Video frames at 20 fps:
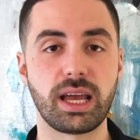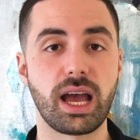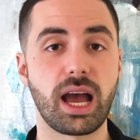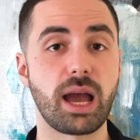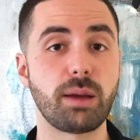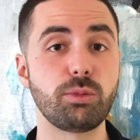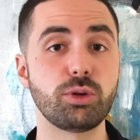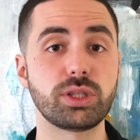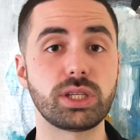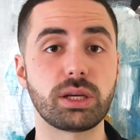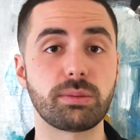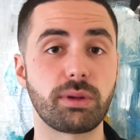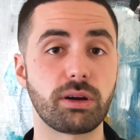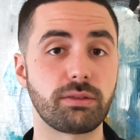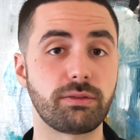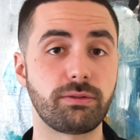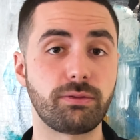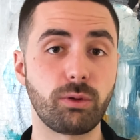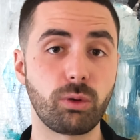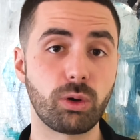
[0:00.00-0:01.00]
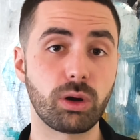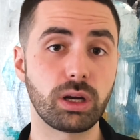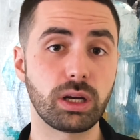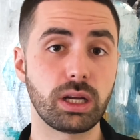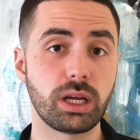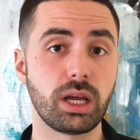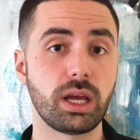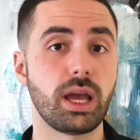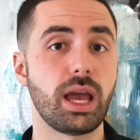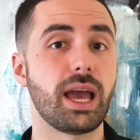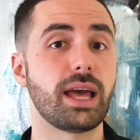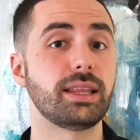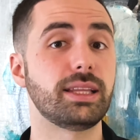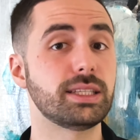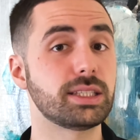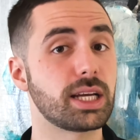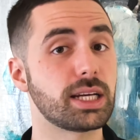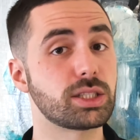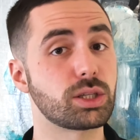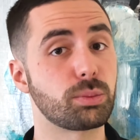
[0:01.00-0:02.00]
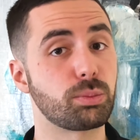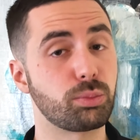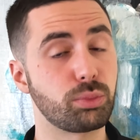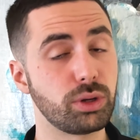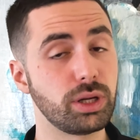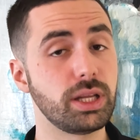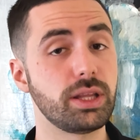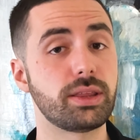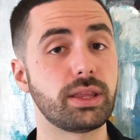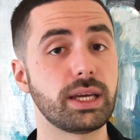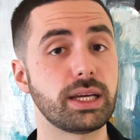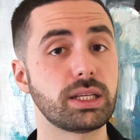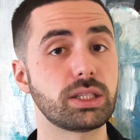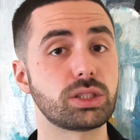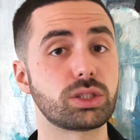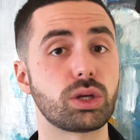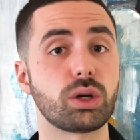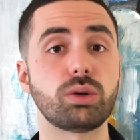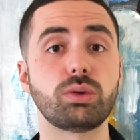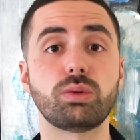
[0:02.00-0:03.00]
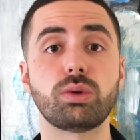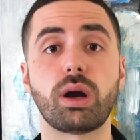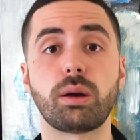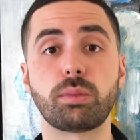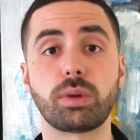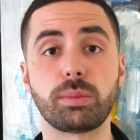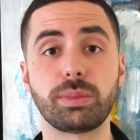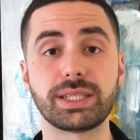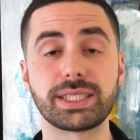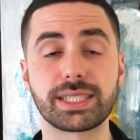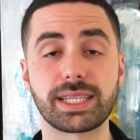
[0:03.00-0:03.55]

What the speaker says: I'm using about 4, and these guys are pretty thick, so I'm going to be